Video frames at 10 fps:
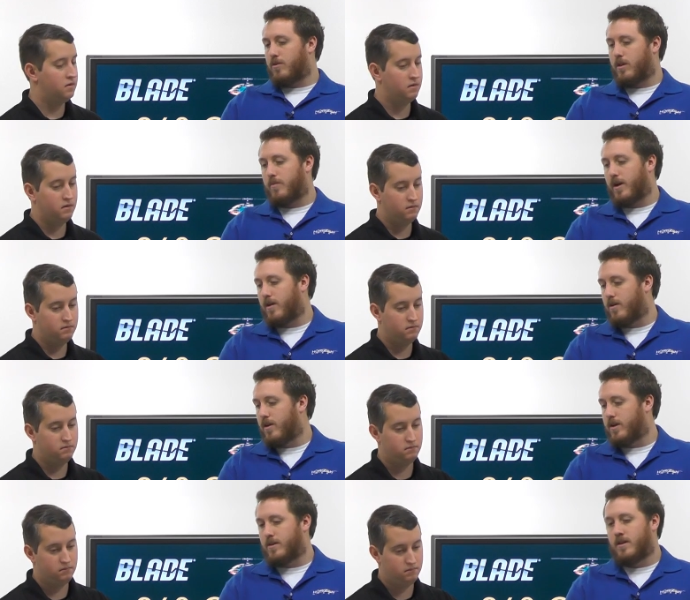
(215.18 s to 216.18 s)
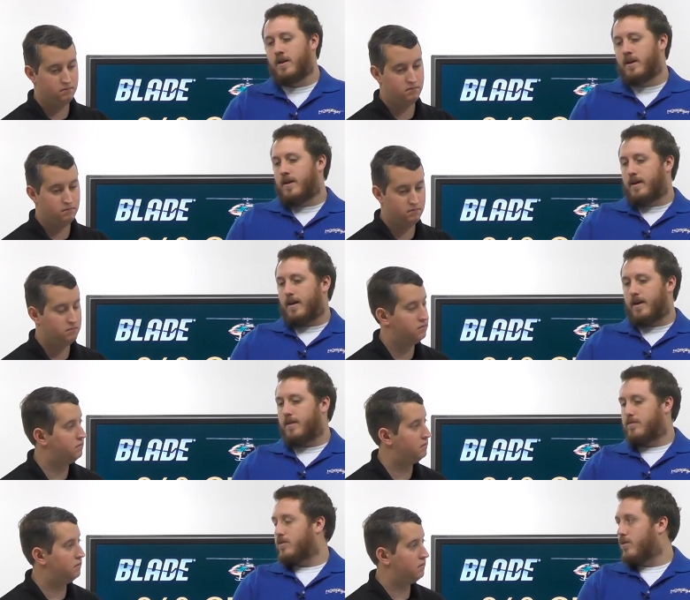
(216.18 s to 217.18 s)
Speaker 1: thing back on and
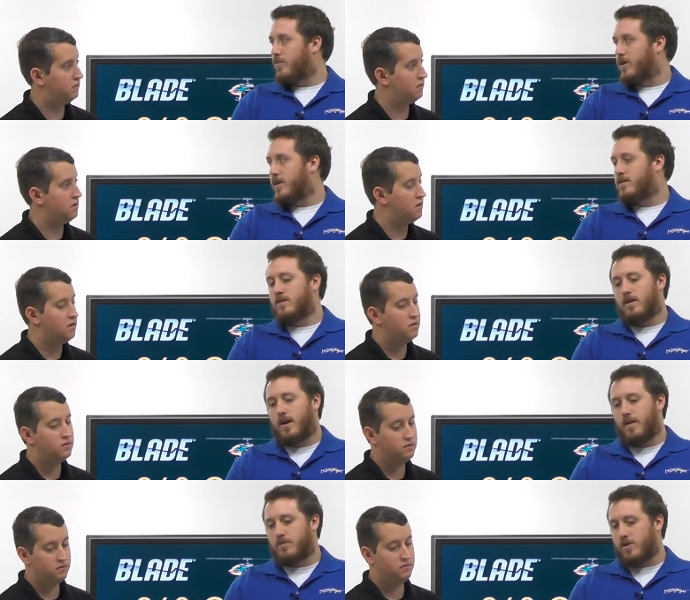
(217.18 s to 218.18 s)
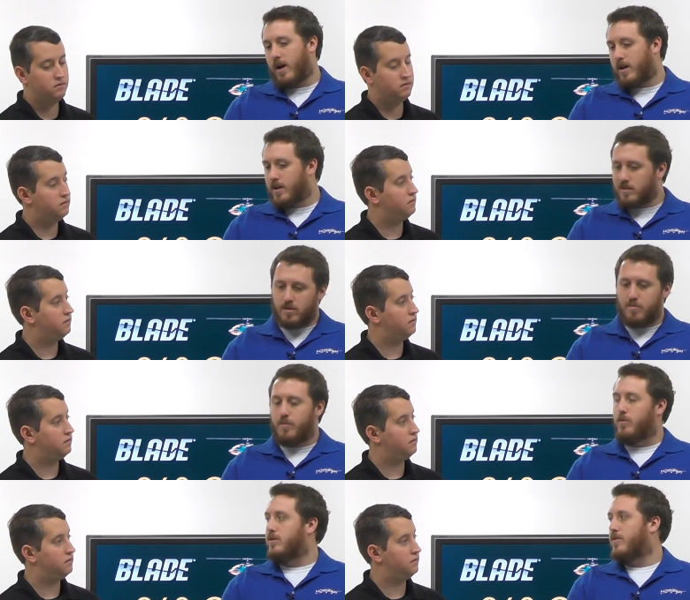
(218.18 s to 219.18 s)
install um, your blades. Um, tracking is a little bit
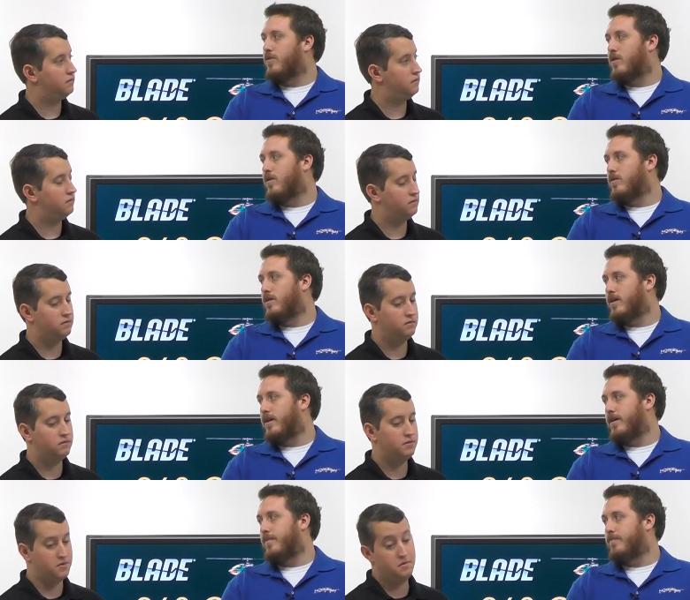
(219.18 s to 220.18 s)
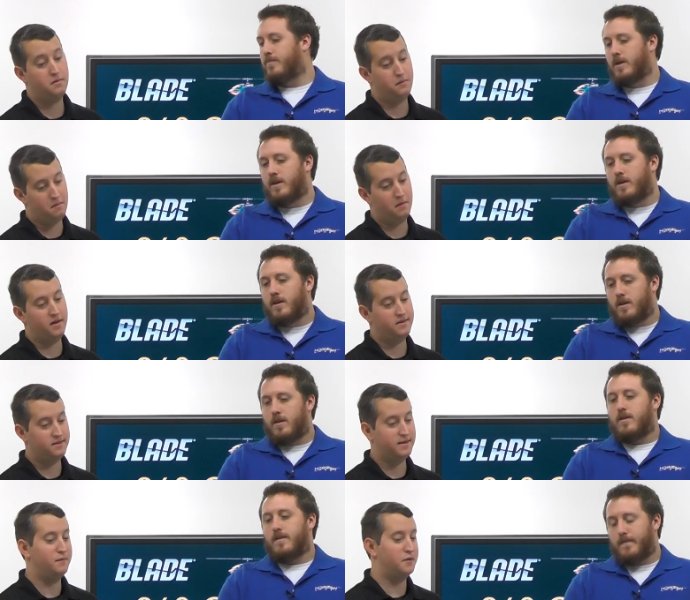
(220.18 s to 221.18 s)
more difficult. Um, sure,
Speaker 2: three blades instead
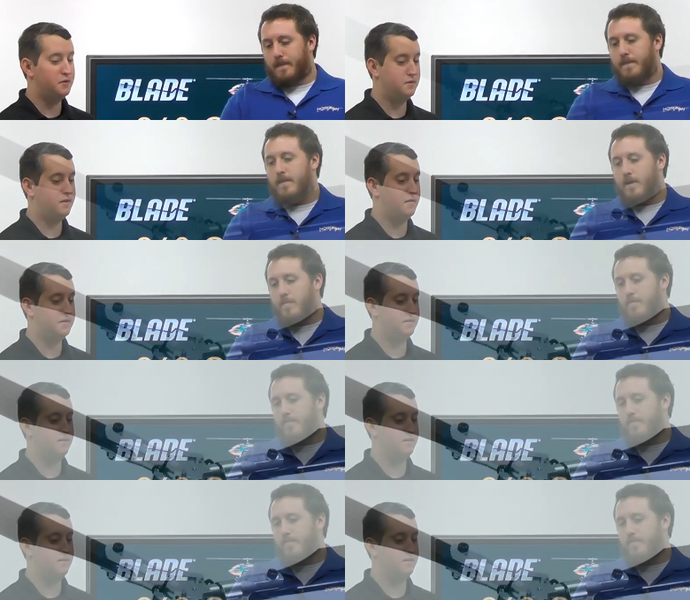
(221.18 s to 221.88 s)
of two. Obviously.